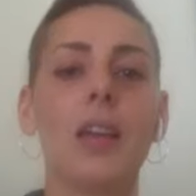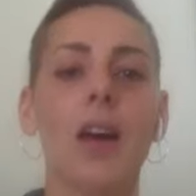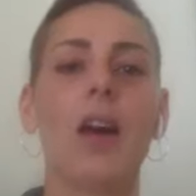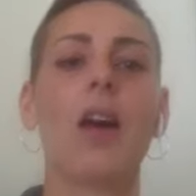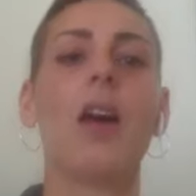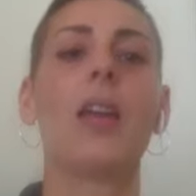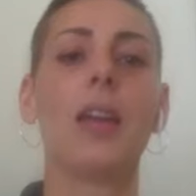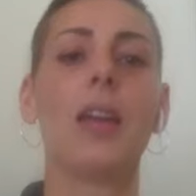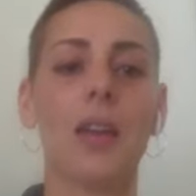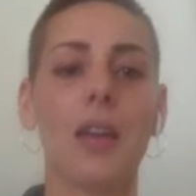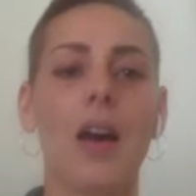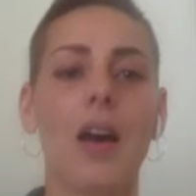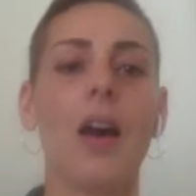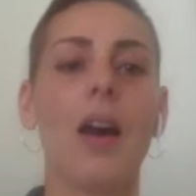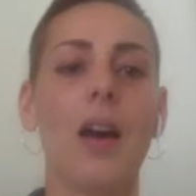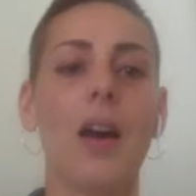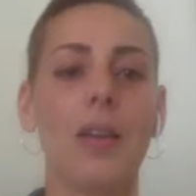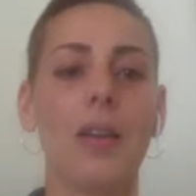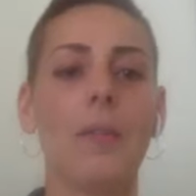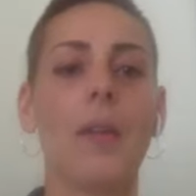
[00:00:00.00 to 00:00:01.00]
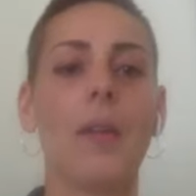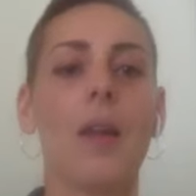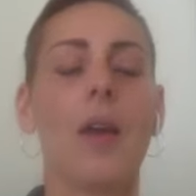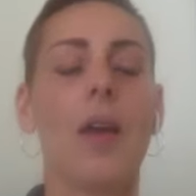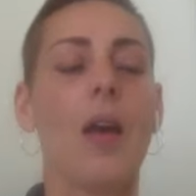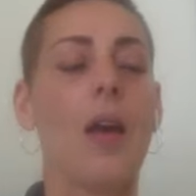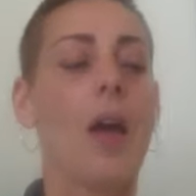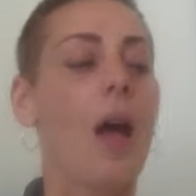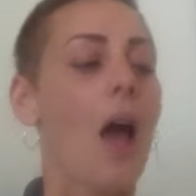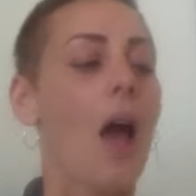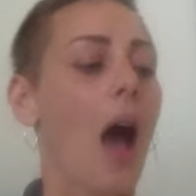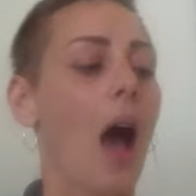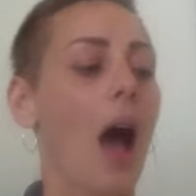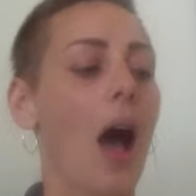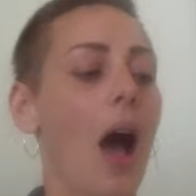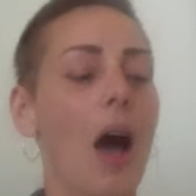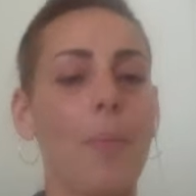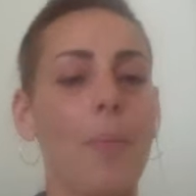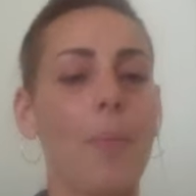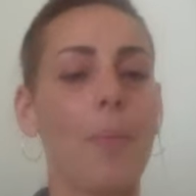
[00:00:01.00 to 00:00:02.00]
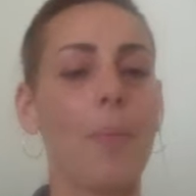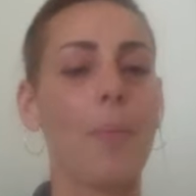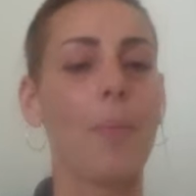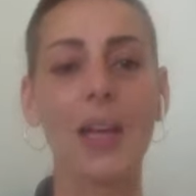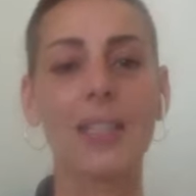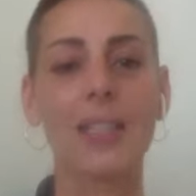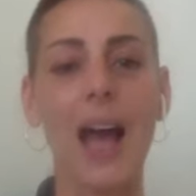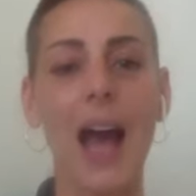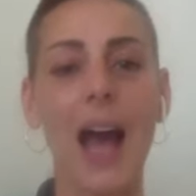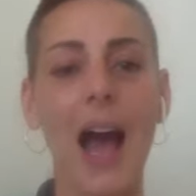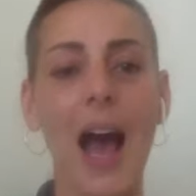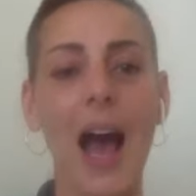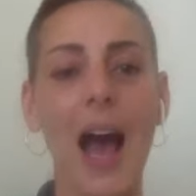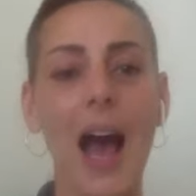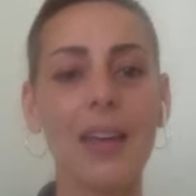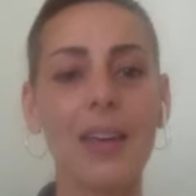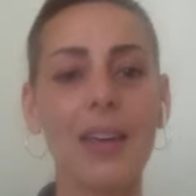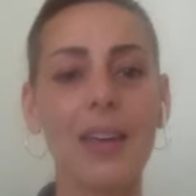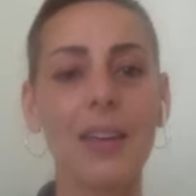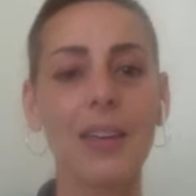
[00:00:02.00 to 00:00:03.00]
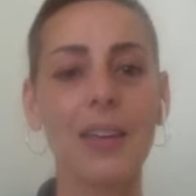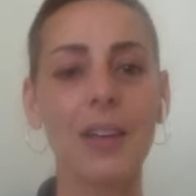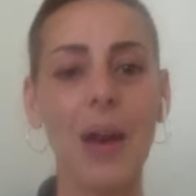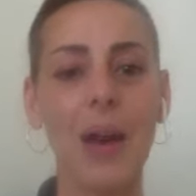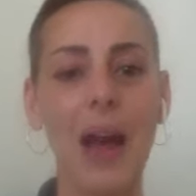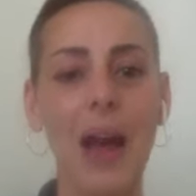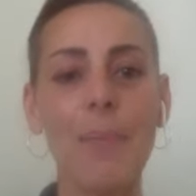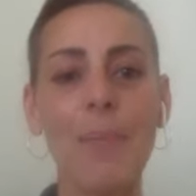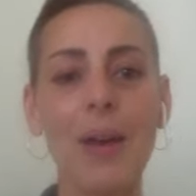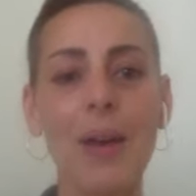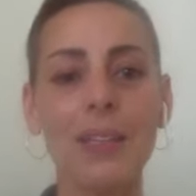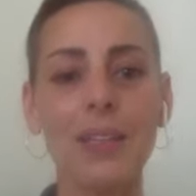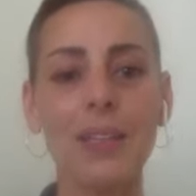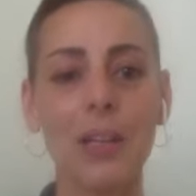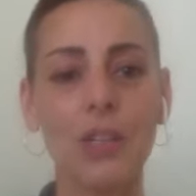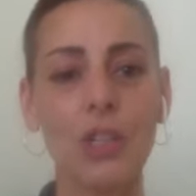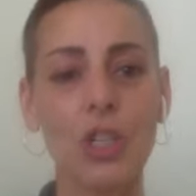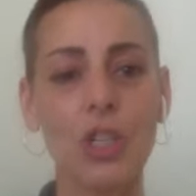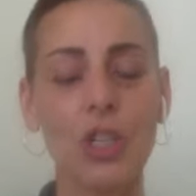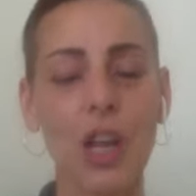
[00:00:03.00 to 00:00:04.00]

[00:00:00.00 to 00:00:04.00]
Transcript: on and on. Um, but I, you know, I met Dr.